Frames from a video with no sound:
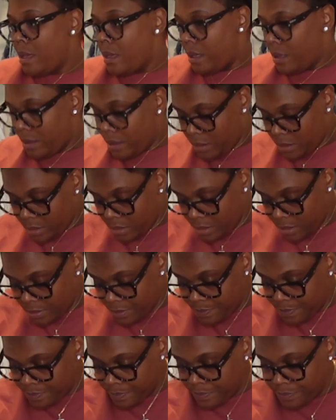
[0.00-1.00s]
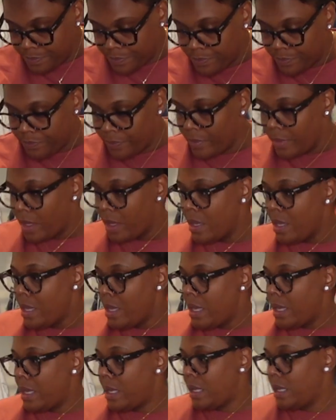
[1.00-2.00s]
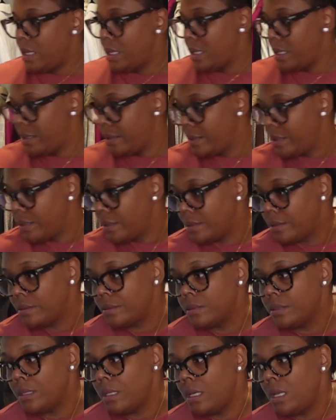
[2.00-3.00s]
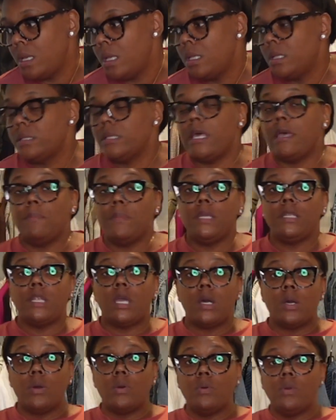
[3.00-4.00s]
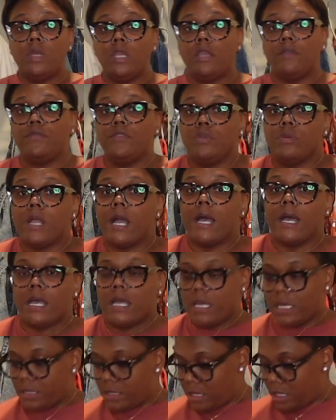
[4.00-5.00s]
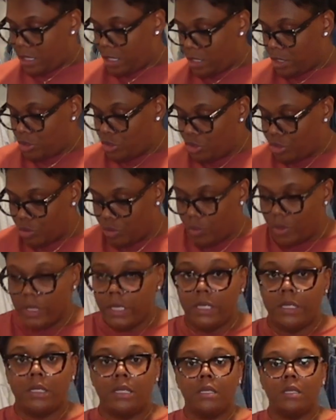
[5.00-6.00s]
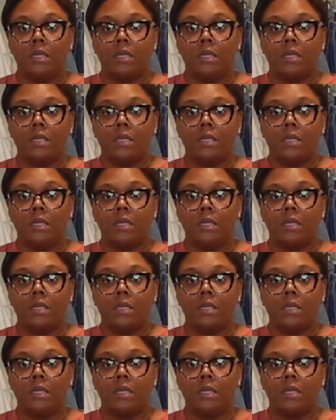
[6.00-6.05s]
Um, and let me know if you guys enjoyed